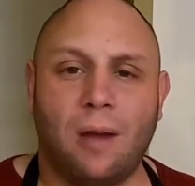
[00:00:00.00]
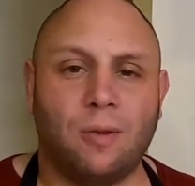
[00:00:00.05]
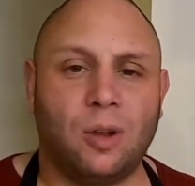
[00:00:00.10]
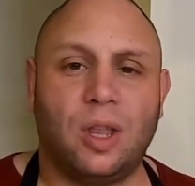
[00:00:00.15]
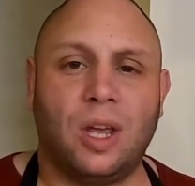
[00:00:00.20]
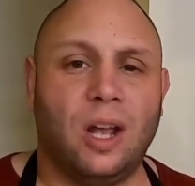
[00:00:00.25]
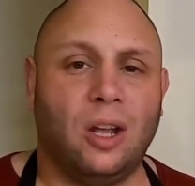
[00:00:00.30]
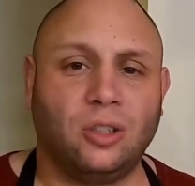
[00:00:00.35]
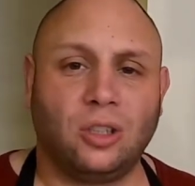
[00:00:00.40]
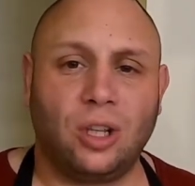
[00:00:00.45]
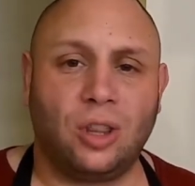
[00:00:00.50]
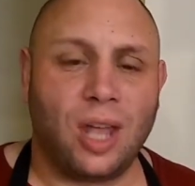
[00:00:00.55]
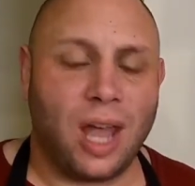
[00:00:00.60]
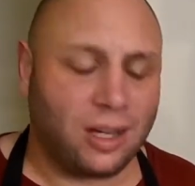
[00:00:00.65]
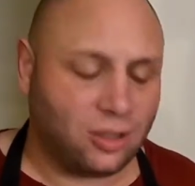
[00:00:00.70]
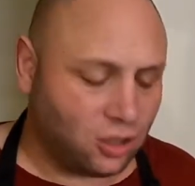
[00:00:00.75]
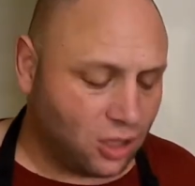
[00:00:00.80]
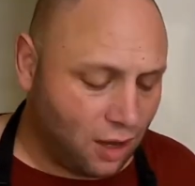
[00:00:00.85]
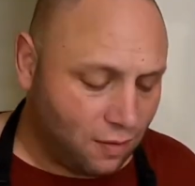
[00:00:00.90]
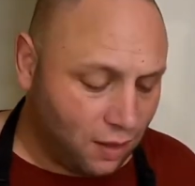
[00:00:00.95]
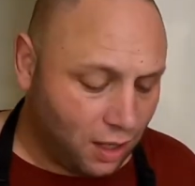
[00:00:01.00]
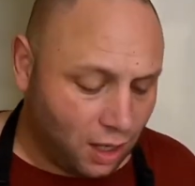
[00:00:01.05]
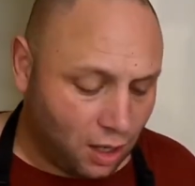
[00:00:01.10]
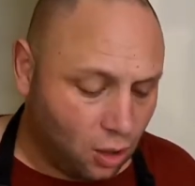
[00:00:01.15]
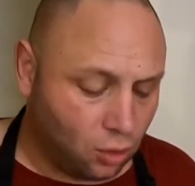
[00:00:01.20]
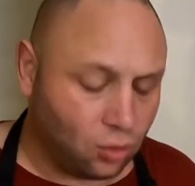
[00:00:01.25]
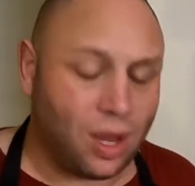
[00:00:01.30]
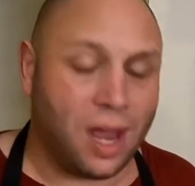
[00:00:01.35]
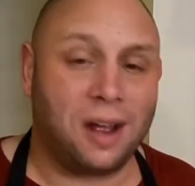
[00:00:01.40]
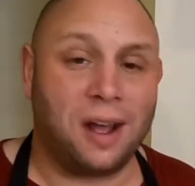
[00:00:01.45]
Everything else at Thanksgiving
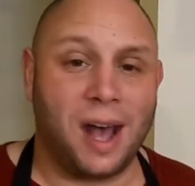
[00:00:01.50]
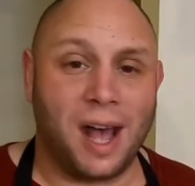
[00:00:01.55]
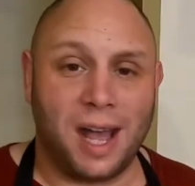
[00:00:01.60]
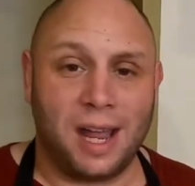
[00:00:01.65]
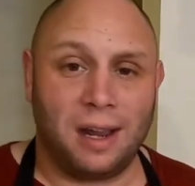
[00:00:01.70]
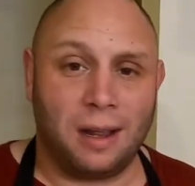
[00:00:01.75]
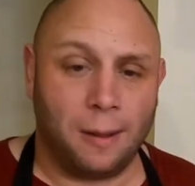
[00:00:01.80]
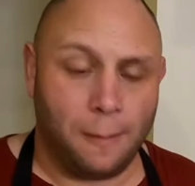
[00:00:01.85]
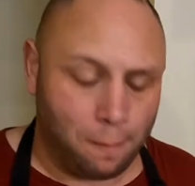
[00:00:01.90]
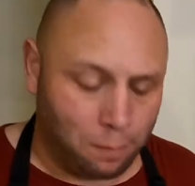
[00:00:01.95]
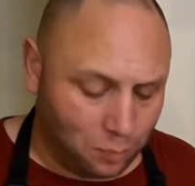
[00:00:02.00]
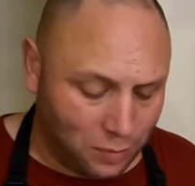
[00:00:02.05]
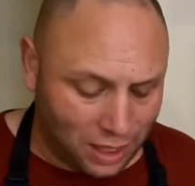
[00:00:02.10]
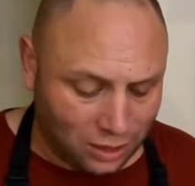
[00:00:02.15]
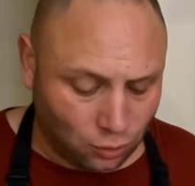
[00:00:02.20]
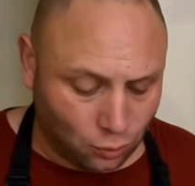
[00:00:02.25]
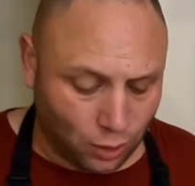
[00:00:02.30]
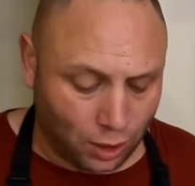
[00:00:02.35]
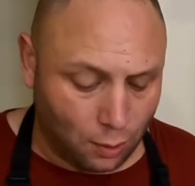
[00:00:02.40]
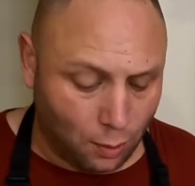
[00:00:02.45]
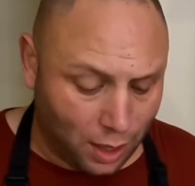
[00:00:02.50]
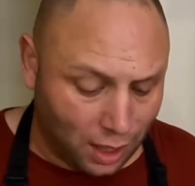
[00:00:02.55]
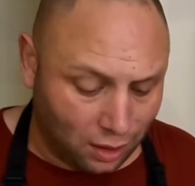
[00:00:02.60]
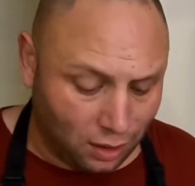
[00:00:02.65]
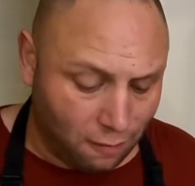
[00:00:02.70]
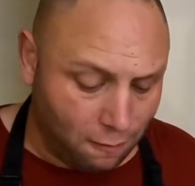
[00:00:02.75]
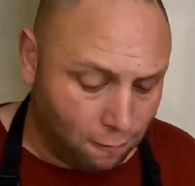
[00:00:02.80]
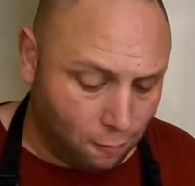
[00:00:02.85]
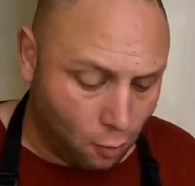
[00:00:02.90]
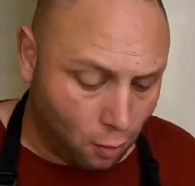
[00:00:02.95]
can go take a hike. That's really what
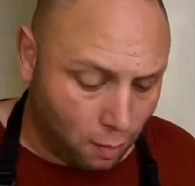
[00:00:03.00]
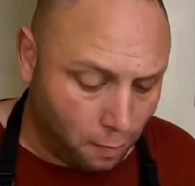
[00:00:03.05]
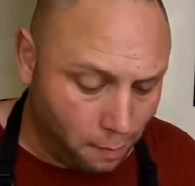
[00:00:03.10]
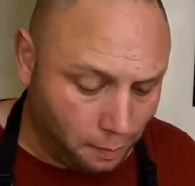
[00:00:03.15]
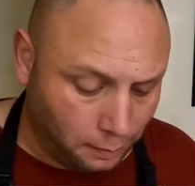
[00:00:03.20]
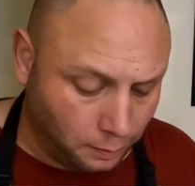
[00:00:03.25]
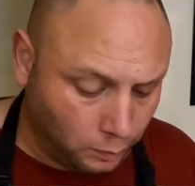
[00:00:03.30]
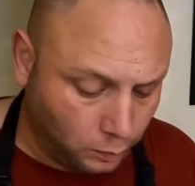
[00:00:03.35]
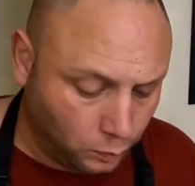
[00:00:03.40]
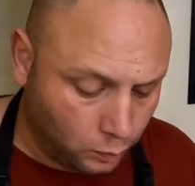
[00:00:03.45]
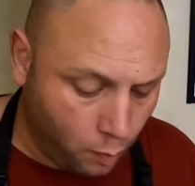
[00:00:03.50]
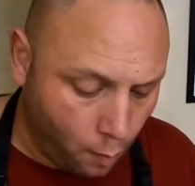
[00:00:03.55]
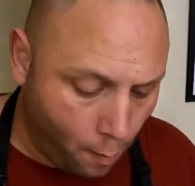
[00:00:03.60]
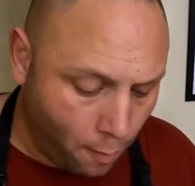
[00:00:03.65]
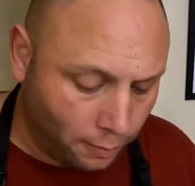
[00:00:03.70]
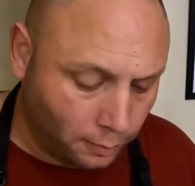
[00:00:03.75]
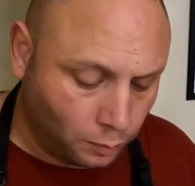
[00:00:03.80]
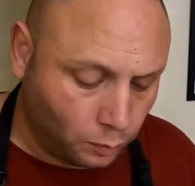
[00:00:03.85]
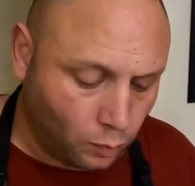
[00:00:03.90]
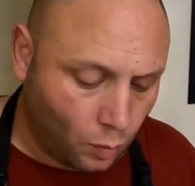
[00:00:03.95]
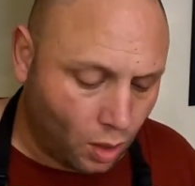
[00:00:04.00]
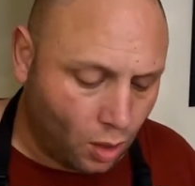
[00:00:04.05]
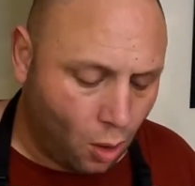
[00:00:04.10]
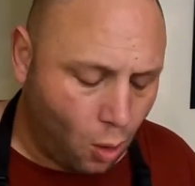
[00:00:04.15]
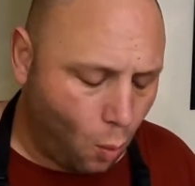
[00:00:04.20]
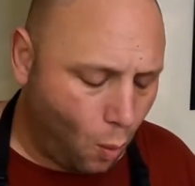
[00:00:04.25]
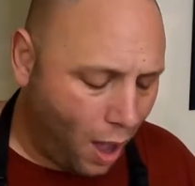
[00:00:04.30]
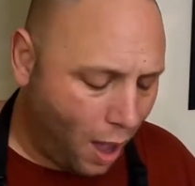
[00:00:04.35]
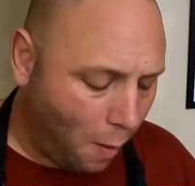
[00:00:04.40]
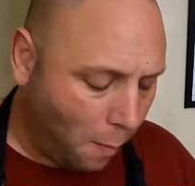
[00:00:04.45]
I live for.
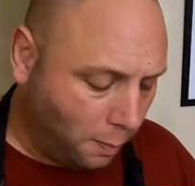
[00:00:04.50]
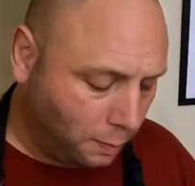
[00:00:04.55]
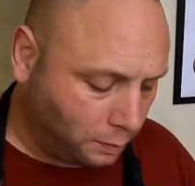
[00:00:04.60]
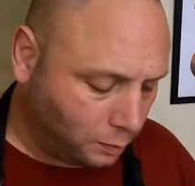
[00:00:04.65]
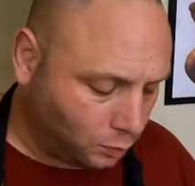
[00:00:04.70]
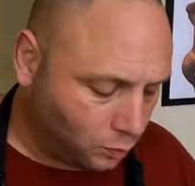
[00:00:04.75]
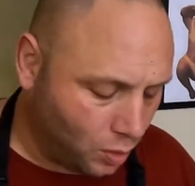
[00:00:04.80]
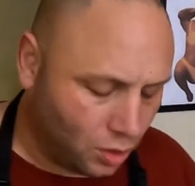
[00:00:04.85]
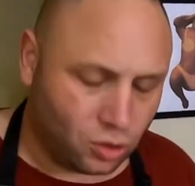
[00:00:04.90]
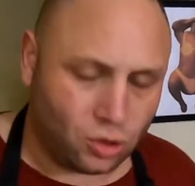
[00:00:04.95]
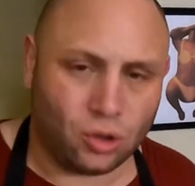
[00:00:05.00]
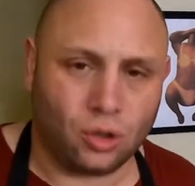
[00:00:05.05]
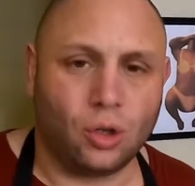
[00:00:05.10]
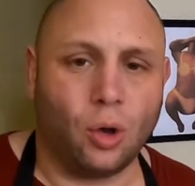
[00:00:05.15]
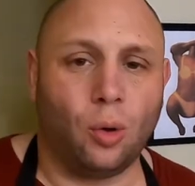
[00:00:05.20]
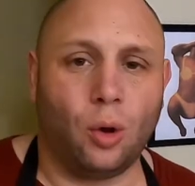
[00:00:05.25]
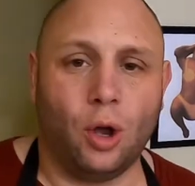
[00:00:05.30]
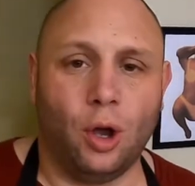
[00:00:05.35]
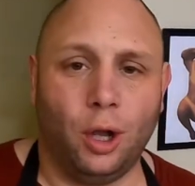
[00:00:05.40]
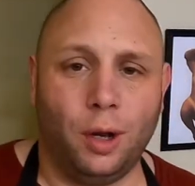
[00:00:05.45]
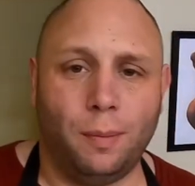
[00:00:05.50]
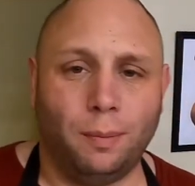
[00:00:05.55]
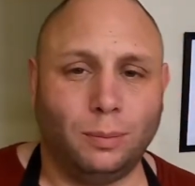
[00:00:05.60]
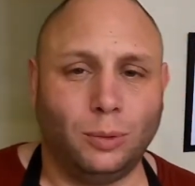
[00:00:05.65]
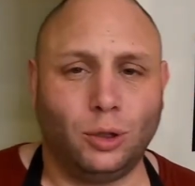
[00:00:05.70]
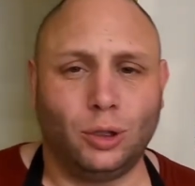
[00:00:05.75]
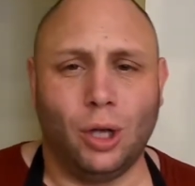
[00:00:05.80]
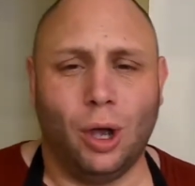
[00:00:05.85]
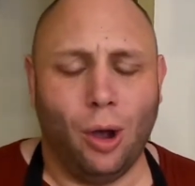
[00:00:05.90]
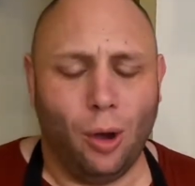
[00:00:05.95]
Oh, wow. It's so good.
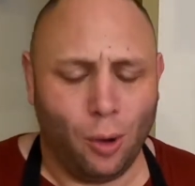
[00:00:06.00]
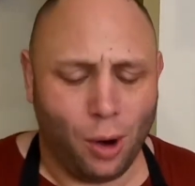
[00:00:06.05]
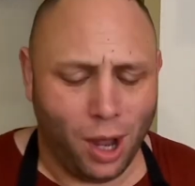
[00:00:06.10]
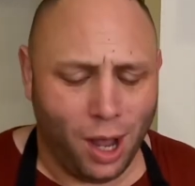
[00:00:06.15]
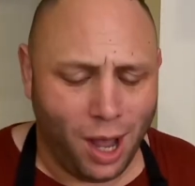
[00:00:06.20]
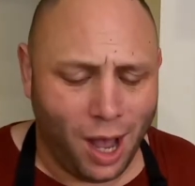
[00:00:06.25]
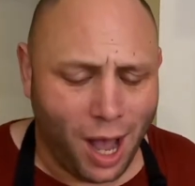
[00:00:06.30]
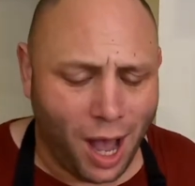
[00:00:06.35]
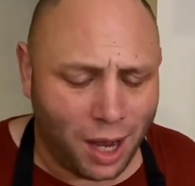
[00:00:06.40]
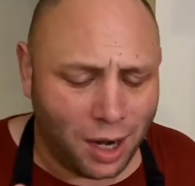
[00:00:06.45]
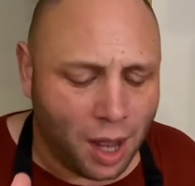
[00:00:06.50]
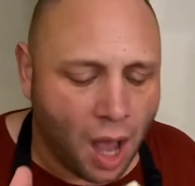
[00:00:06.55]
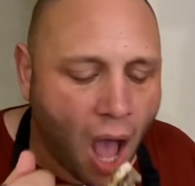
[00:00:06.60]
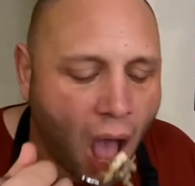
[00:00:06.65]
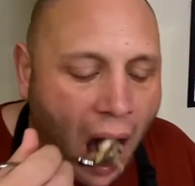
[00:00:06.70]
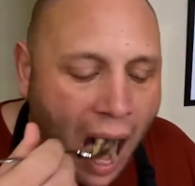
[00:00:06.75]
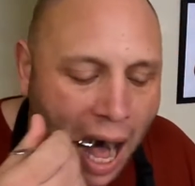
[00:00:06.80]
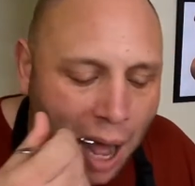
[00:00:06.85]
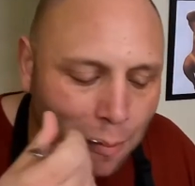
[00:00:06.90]
So good!